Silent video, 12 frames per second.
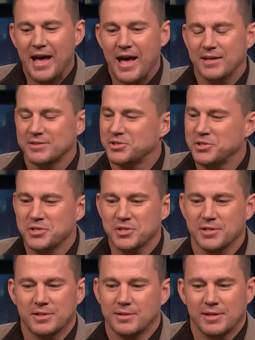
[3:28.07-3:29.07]
And she
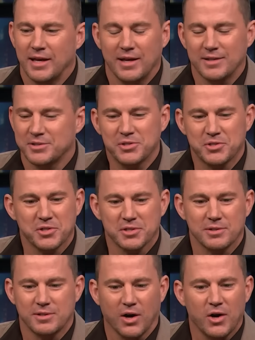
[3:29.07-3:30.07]
just eh, she's
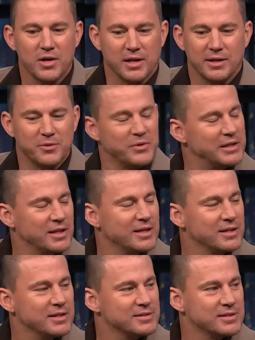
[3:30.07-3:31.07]
just dogged and
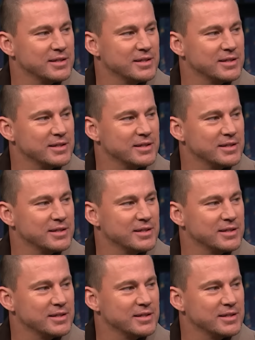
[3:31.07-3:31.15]
relentless.